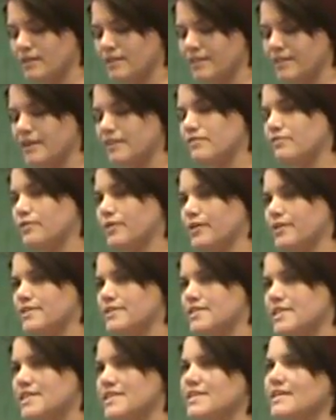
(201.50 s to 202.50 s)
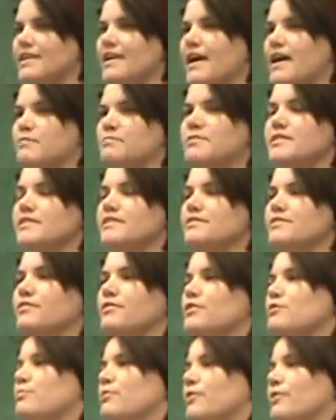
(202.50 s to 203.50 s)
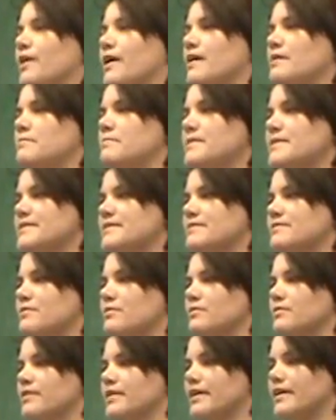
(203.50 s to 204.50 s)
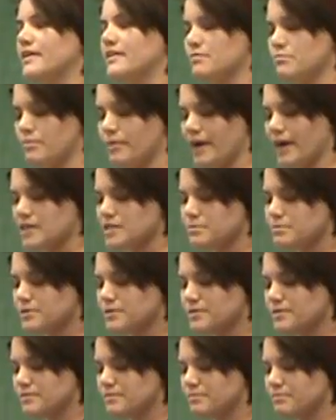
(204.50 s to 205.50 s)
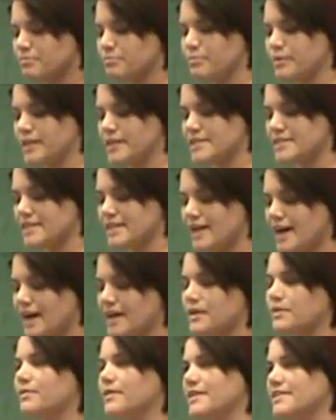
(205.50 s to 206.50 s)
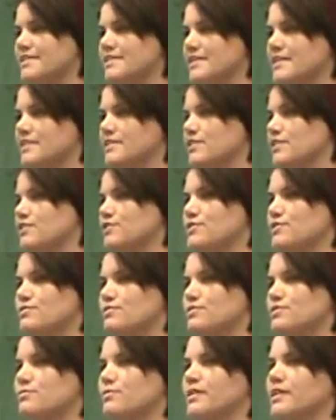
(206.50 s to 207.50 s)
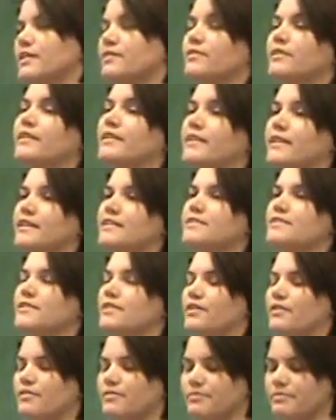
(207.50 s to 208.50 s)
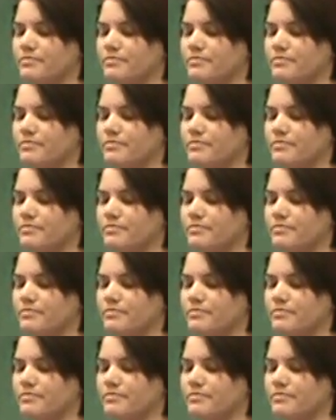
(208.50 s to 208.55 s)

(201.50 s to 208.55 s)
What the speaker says: Therefore, teaching an abstinence-only program isn't only impractical, but it's inadequate in teaching students what they really need to know.